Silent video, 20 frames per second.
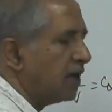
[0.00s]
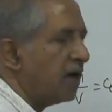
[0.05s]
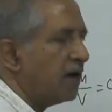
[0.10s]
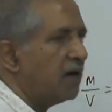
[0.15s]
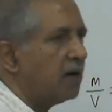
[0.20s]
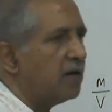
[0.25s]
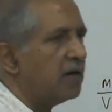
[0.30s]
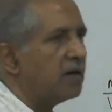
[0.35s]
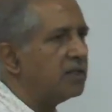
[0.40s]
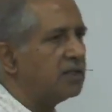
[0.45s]

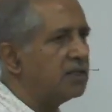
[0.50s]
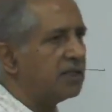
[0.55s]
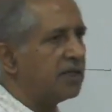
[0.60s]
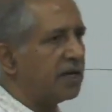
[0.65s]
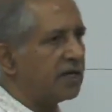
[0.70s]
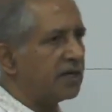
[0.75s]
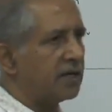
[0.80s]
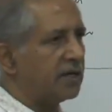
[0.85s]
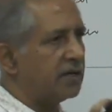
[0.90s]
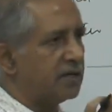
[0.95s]
uh,
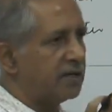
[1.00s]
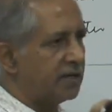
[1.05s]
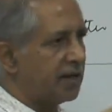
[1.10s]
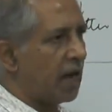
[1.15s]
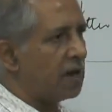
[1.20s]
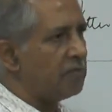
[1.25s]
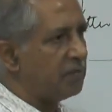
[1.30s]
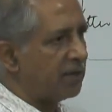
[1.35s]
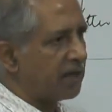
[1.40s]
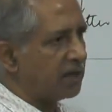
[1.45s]
agitator
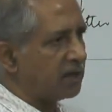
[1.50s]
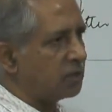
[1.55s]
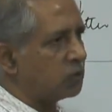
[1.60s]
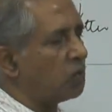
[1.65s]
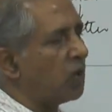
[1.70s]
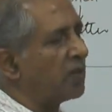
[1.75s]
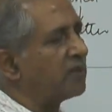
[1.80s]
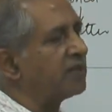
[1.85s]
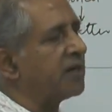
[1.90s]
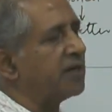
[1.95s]
diameter is
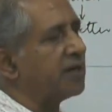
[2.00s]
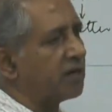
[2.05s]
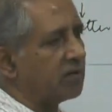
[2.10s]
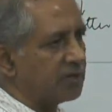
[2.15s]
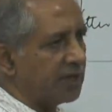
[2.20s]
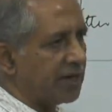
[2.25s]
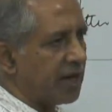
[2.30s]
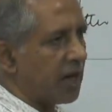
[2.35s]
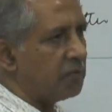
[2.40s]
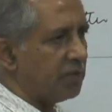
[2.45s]
one third of
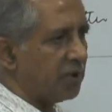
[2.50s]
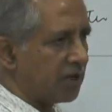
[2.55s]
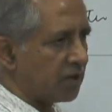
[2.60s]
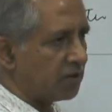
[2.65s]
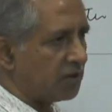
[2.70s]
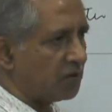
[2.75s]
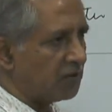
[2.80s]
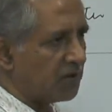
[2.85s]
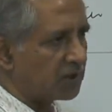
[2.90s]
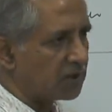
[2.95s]
the diameter
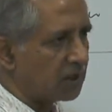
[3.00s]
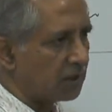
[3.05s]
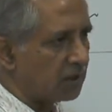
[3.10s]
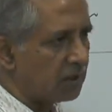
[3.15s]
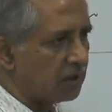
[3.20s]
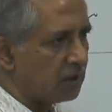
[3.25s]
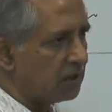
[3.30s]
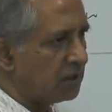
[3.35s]
of the vessel